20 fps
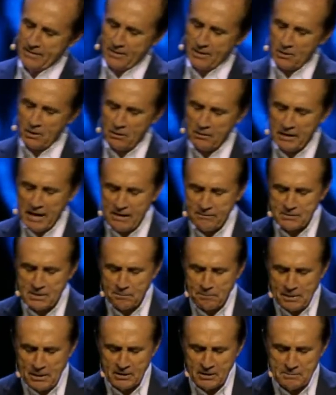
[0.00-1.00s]
The Lord have
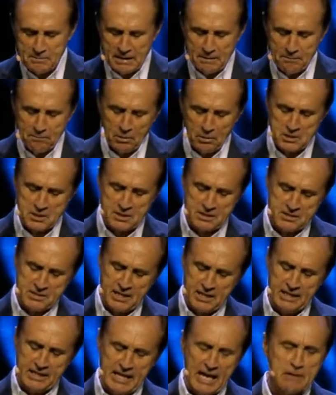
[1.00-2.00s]
to appear to me in person and
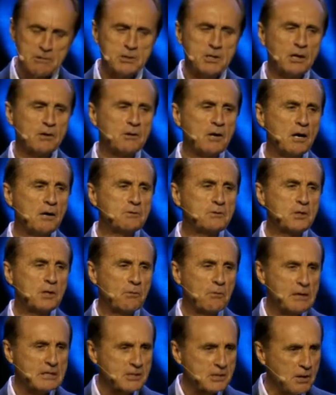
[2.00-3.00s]
say, thou shalt go to
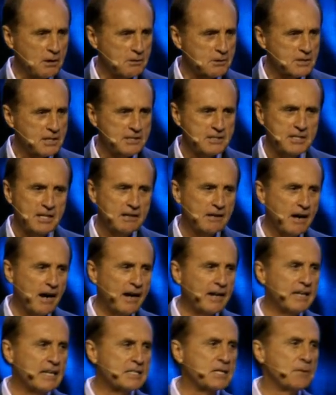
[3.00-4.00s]
the West Coast. I say,
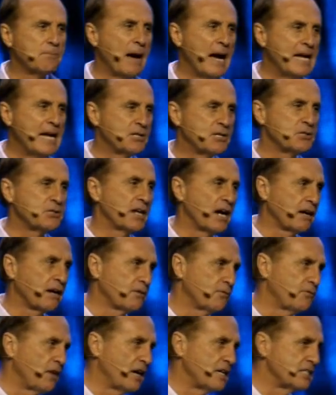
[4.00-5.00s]
God, that's a major
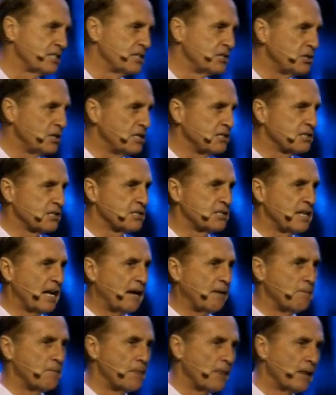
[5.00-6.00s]
sacrifice in Jesus'
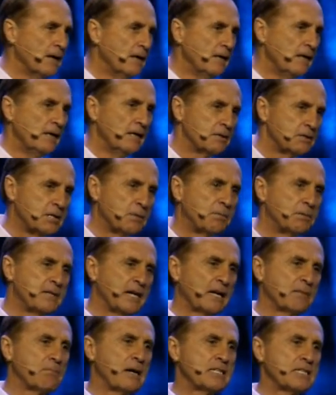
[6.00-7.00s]
name. To
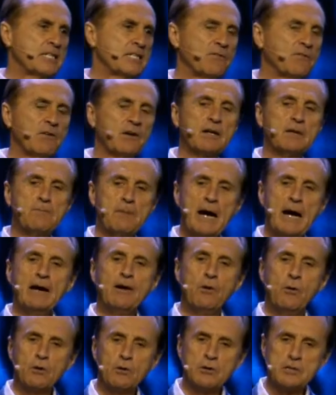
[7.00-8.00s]
protect myself, I'm going to buy
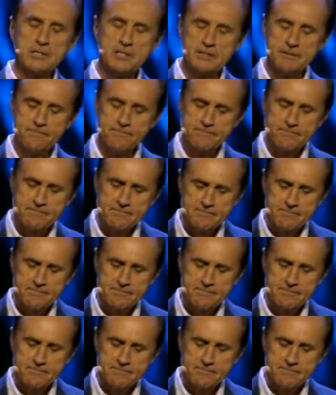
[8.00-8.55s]
a horse.